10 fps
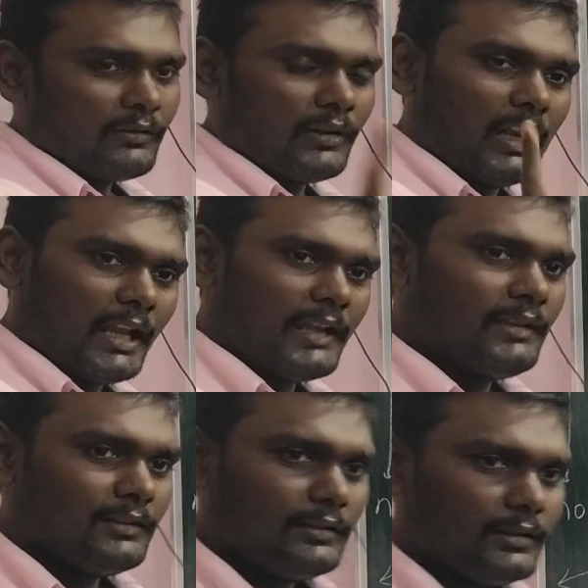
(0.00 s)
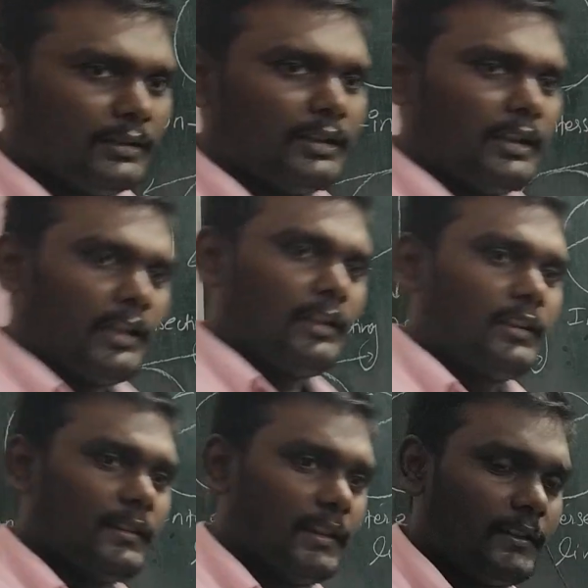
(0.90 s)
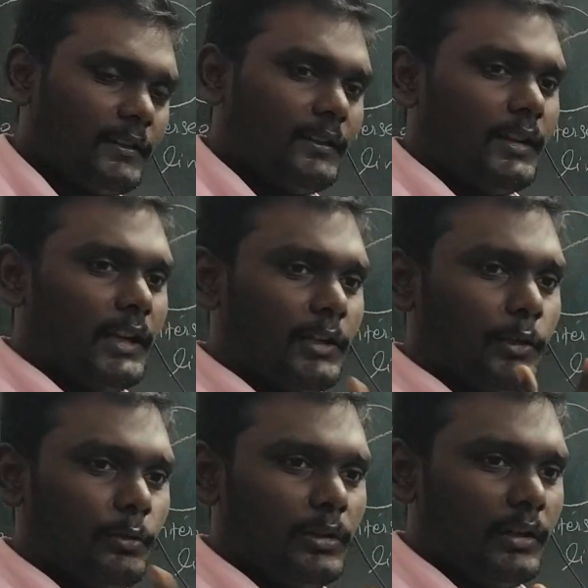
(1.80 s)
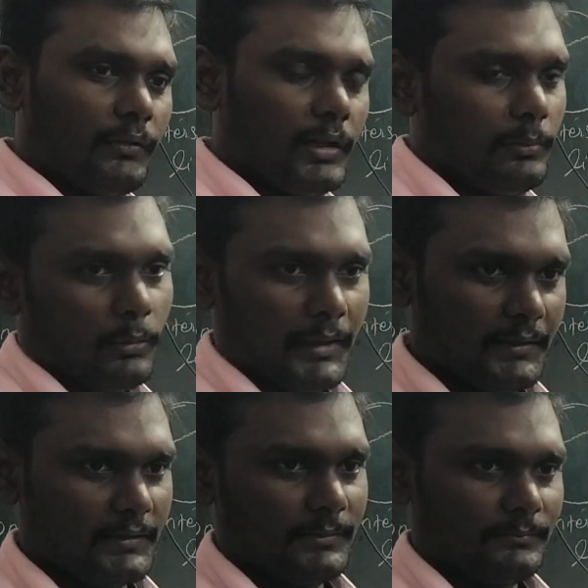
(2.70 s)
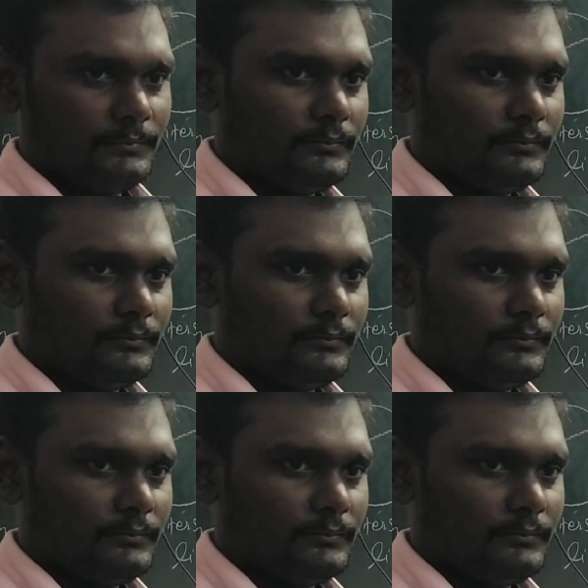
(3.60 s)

If a line intersects at two different points,